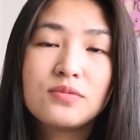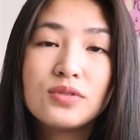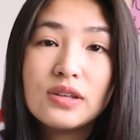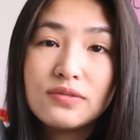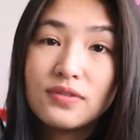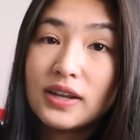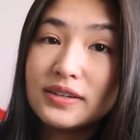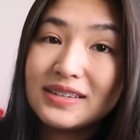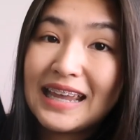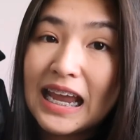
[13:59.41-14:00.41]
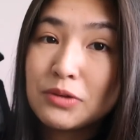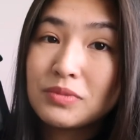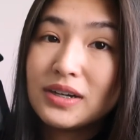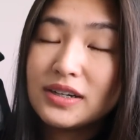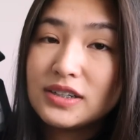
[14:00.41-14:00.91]
really fun
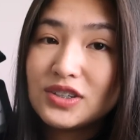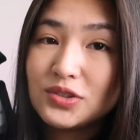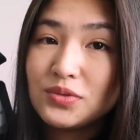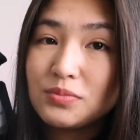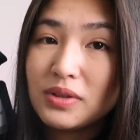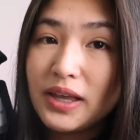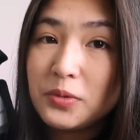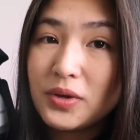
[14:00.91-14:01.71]
camera to play